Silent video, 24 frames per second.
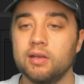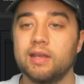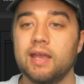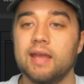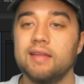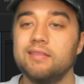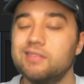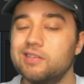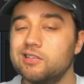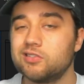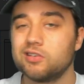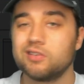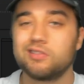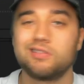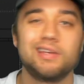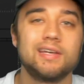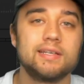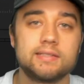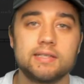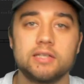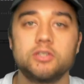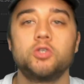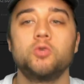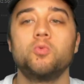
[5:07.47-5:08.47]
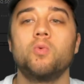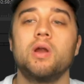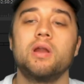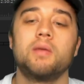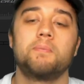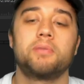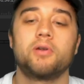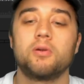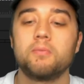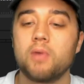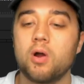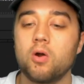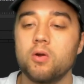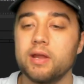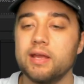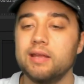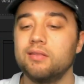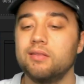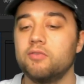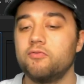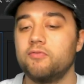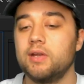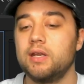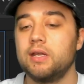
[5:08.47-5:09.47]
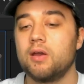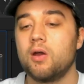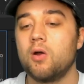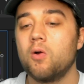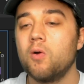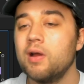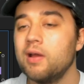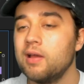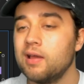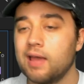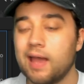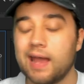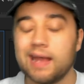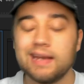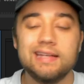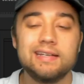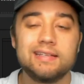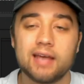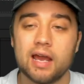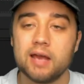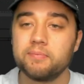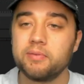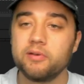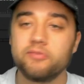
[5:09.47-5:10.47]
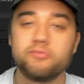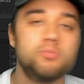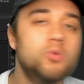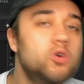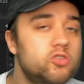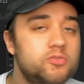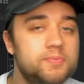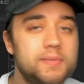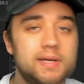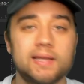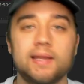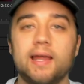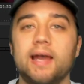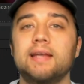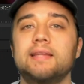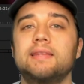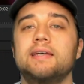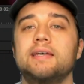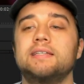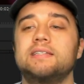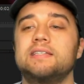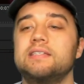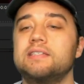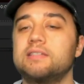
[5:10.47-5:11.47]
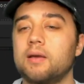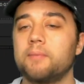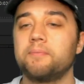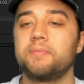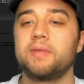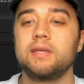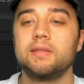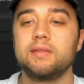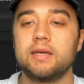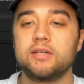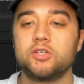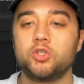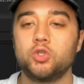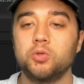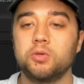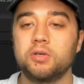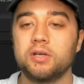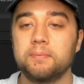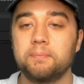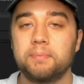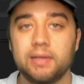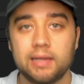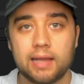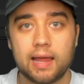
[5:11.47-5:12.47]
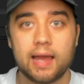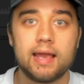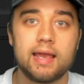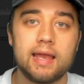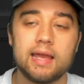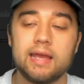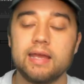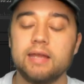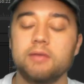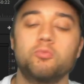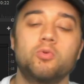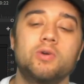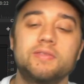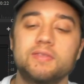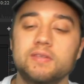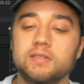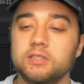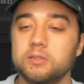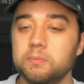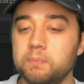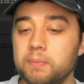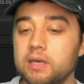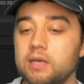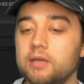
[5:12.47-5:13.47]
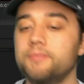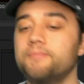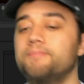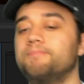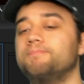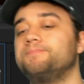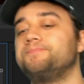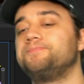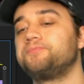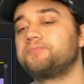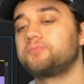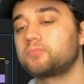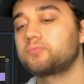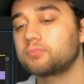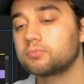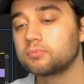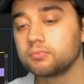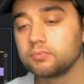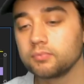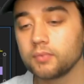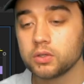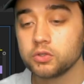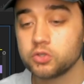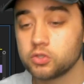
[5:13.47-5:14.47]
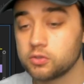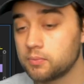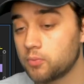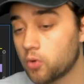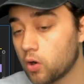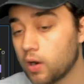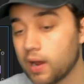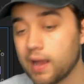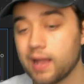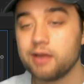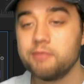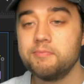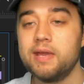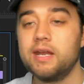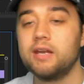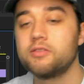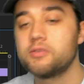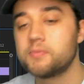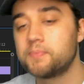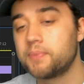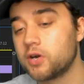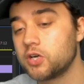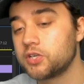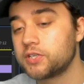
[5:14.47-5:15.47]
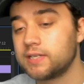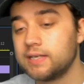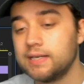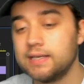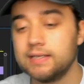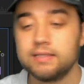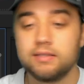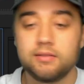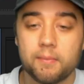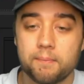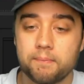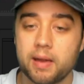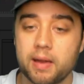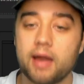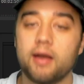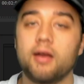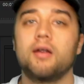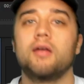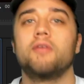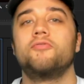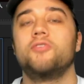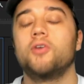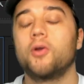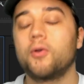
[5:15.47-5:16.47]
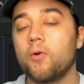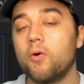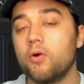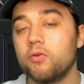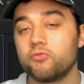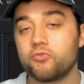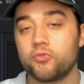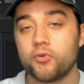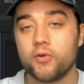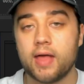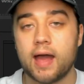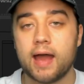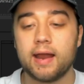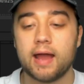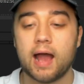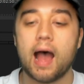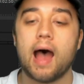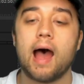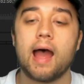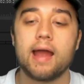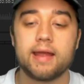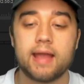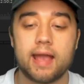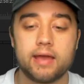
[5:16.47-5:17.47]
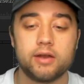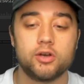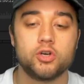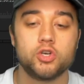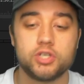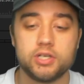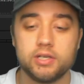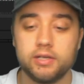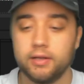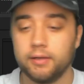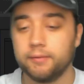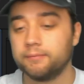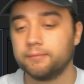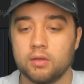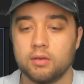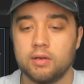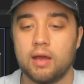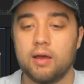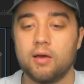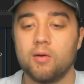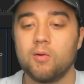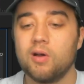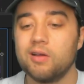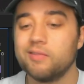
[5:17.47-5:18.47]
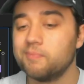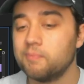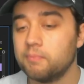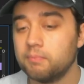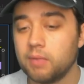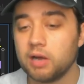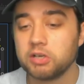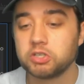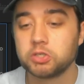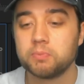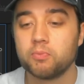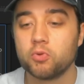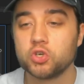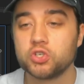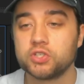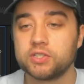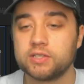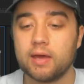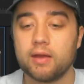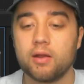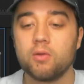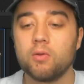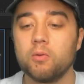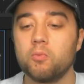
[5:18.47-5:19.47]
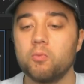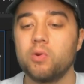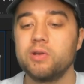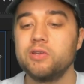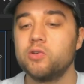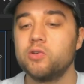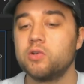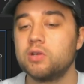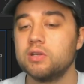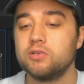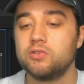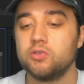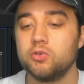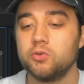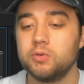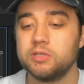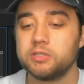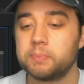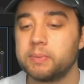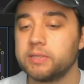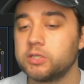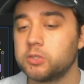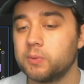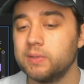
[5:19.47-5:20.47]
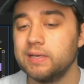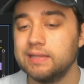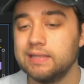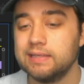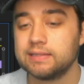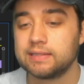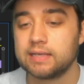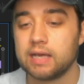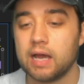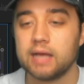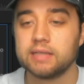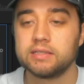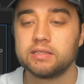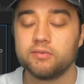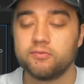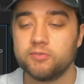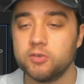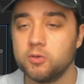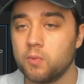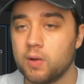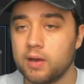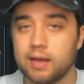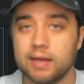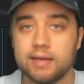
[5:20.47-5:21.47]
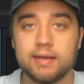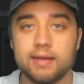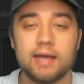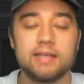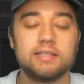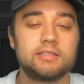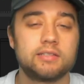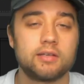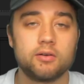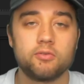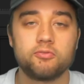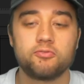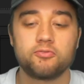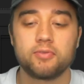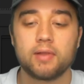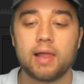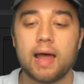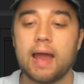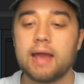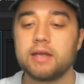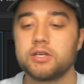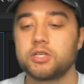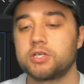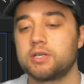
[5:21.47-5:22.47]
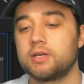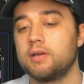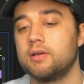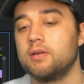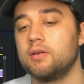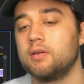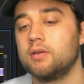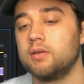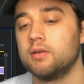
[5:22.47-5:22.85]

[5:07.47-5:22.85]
Again, these are things that you want to promote in the video. Any type of movement like this is something that you could play in with the speed. So the more animated the person is, the better if you're going for that high energy. Now, much more subtle, what you can do is between these cuts, if you want a nice little flash,